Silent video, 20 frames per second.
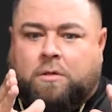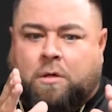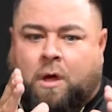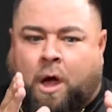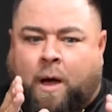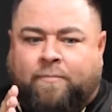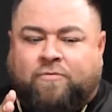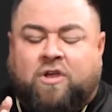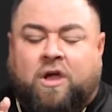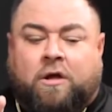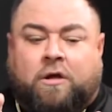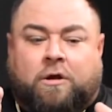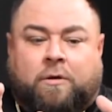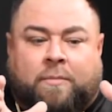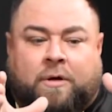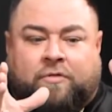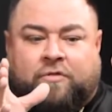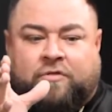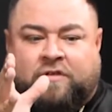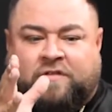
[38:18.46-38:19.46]
I'm talking
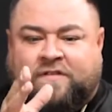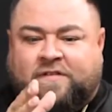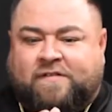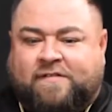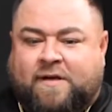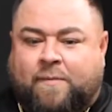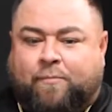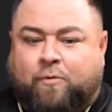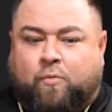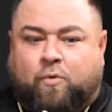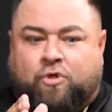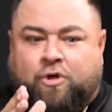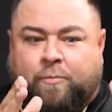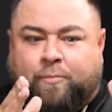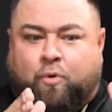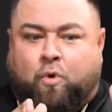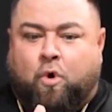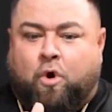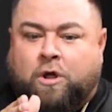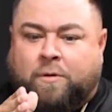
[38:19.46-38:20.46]
about this is separate, where they're
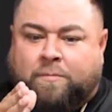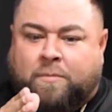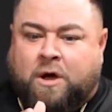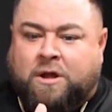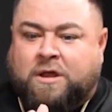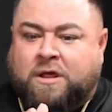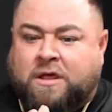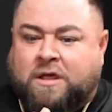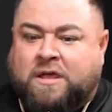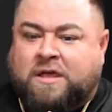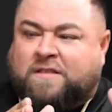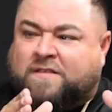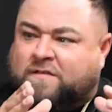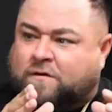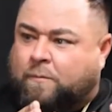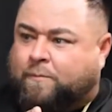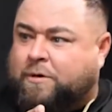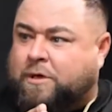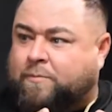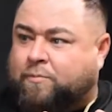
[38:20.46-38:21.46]
pouring money into
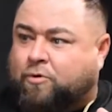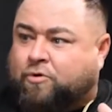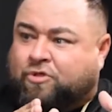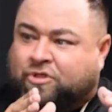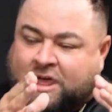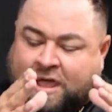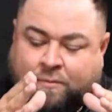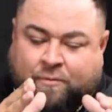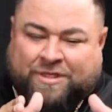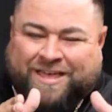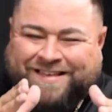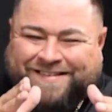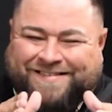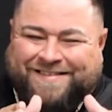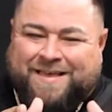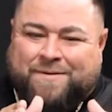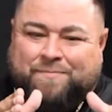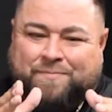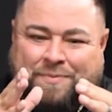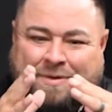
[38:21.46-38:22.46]
their people. When they
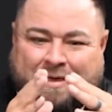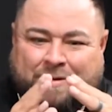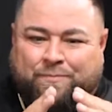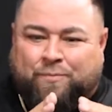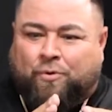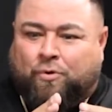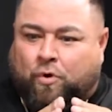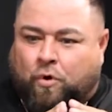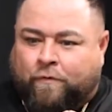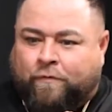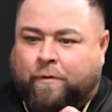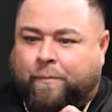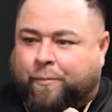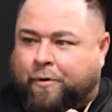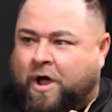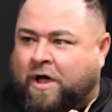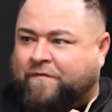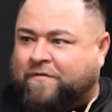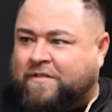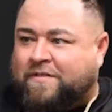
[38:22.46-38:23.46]
say people over
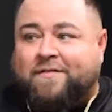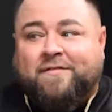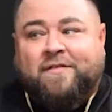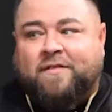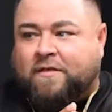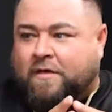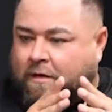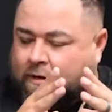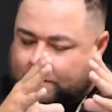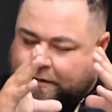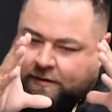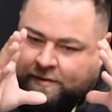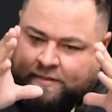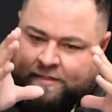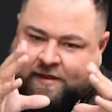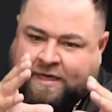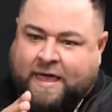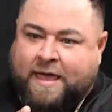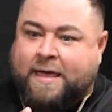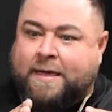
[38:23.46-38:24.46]
profits,
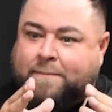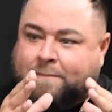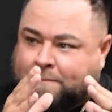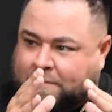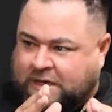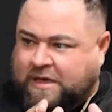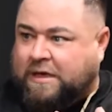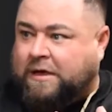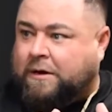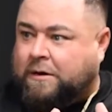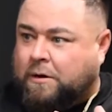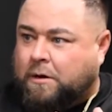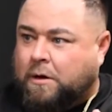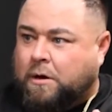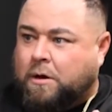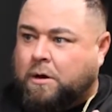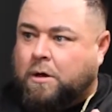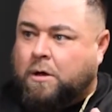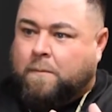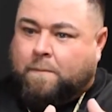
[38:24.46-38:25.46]
they mean
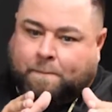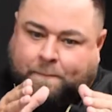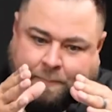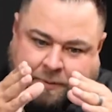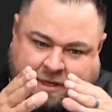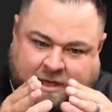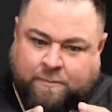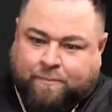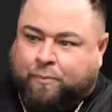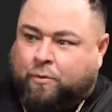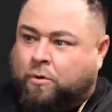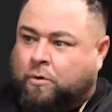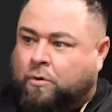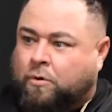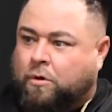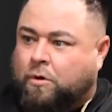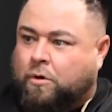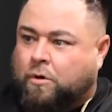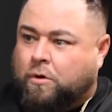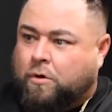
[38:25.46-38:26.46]

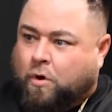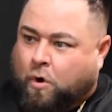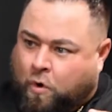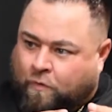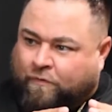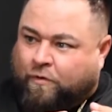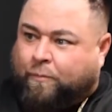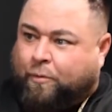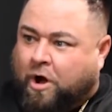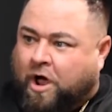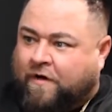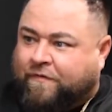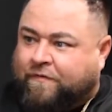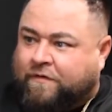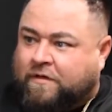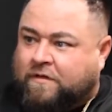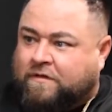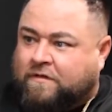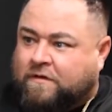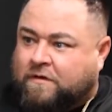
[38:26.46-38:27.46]
people over profits.